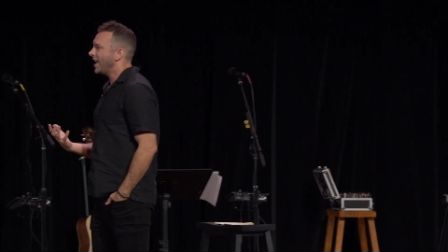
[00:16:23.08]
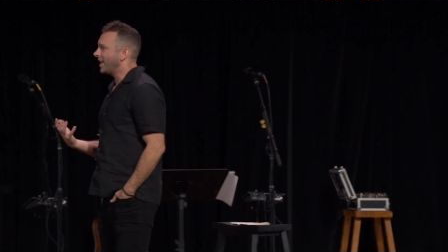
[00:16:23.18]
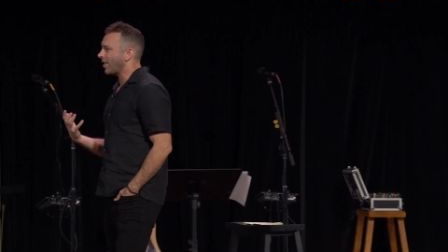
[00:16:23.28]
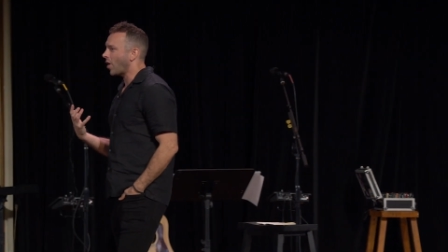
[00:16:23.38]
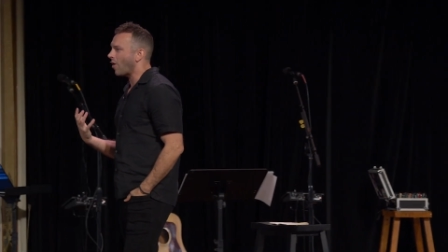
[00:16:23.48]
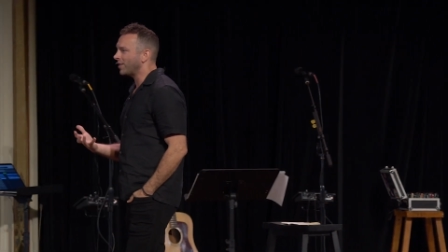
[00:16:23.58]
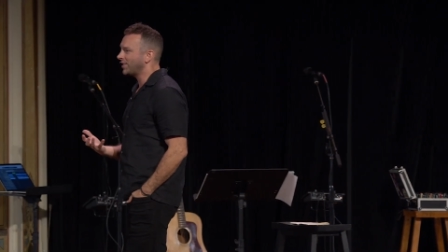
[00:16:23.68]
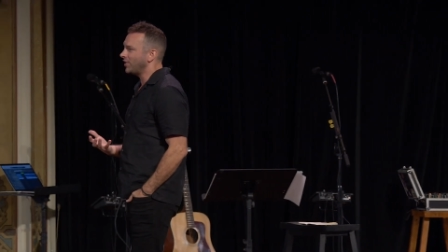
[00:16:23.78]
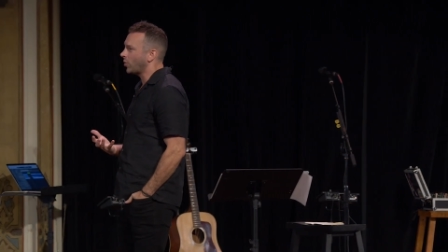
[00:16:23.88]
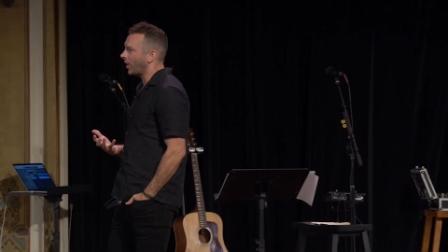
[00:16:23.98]
and
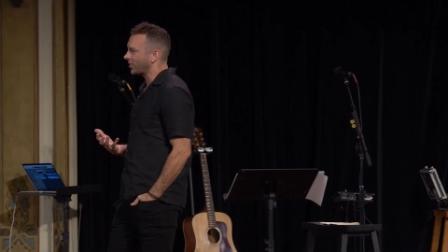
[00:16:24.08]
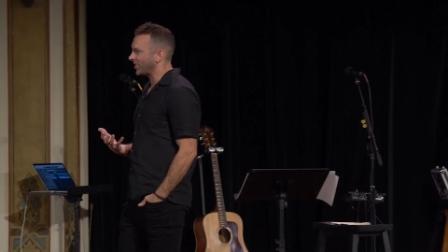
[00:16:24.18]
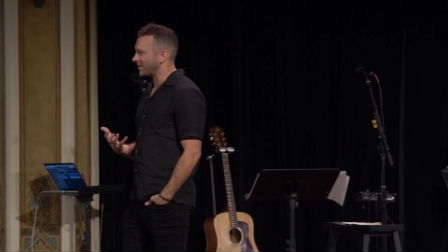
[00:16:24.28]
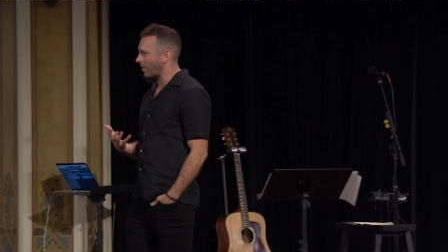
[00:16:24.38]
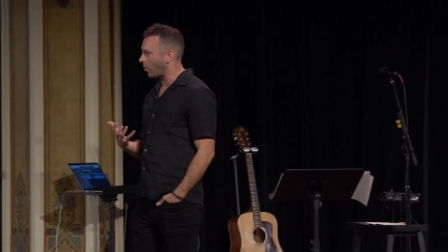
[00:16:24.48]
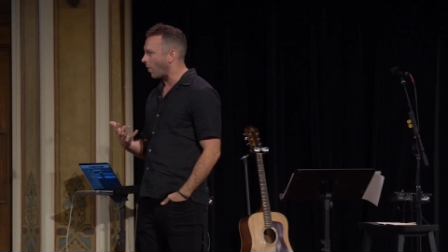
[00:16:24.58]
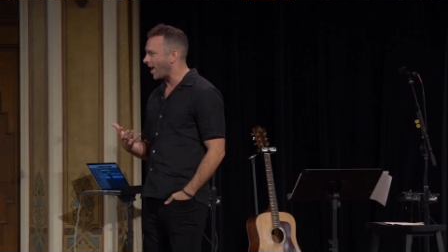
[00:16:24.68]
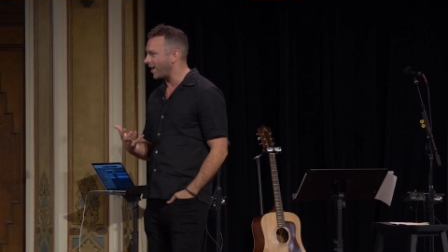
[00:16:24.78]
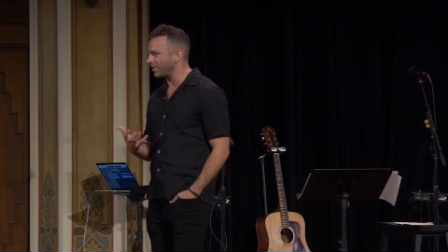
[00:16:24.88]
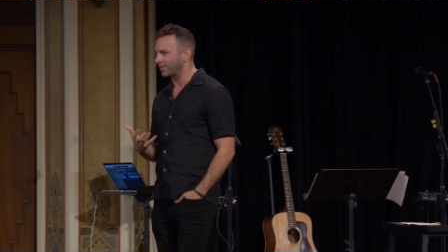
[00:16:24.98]
haunting questions about
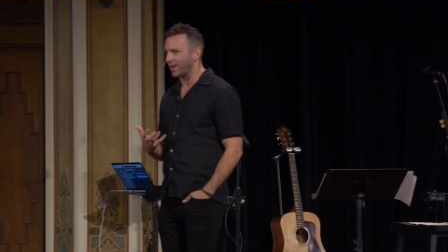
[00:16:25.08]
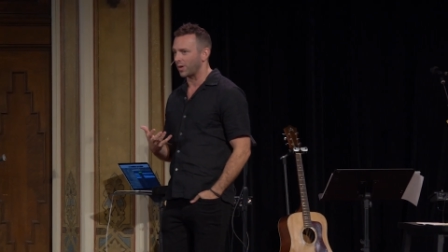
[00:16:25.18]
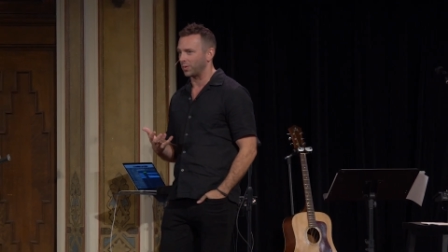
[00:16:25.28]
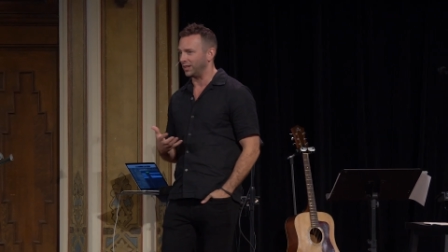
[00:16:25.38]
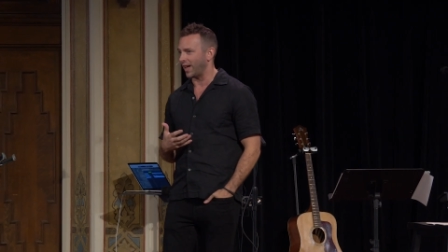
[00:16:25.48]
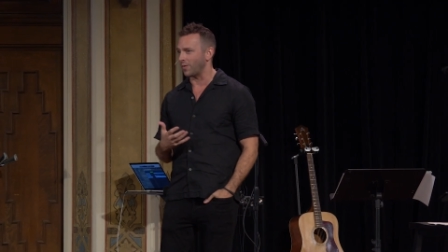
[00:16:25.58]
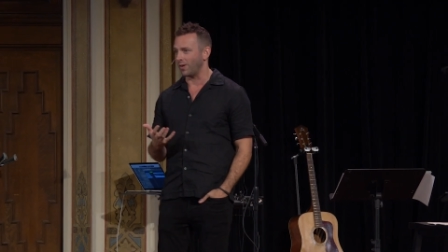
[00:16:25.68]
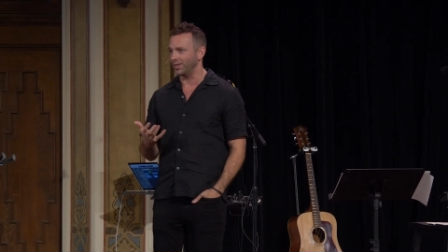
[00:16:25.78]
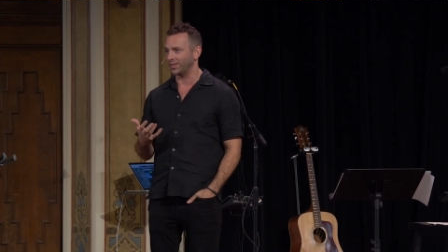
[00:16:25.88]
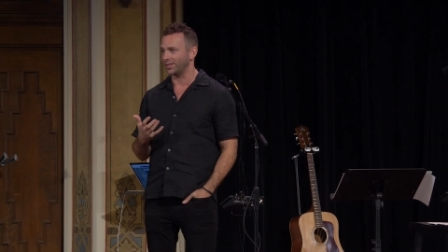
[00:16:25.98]
why on earth God would allow
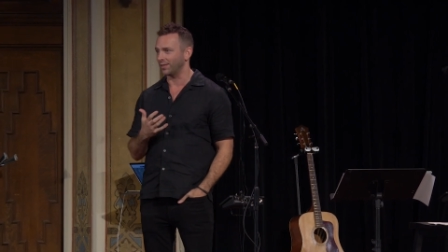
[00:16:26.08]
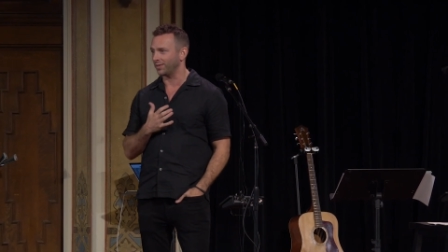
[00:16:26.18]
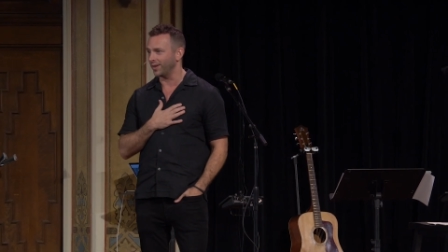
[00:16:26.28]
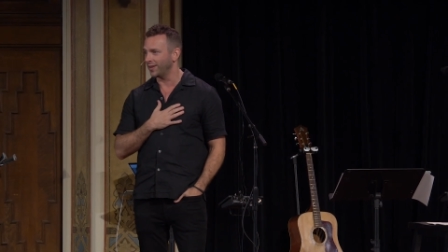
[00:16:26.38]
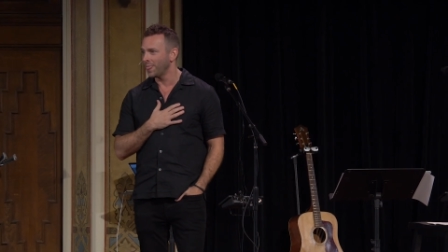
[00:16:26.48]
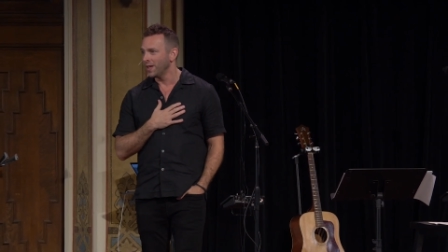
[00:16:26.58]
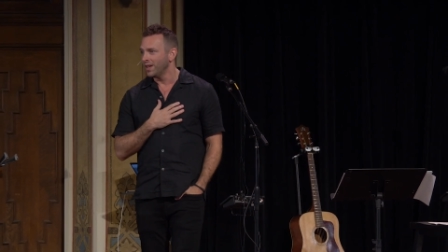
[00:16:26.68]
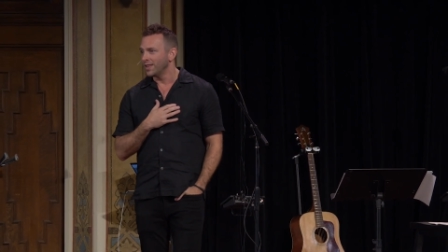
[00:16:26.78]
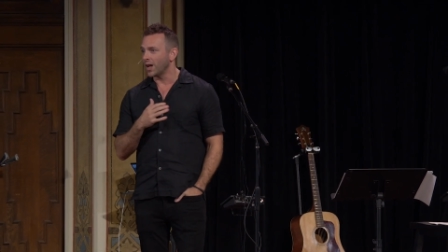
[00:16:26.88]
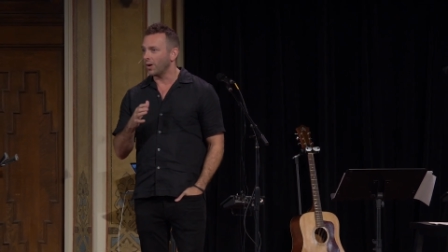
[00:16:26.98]
all this stuff, right?
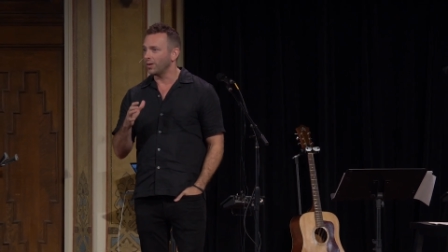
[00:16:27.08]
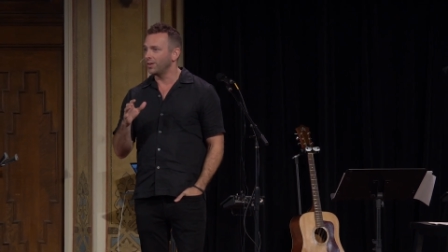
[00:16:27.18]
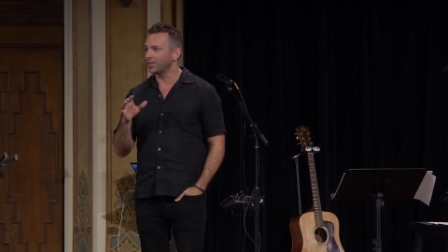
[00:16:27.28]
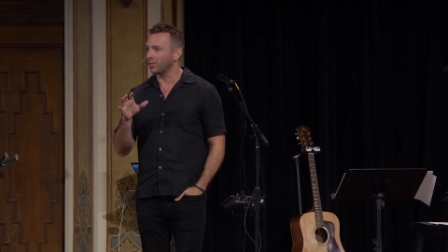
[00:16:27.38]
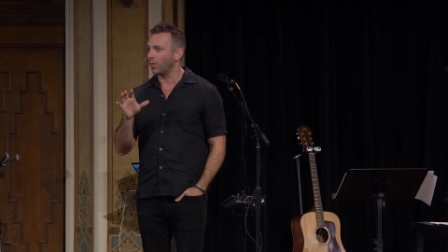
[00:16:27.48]
Now, here's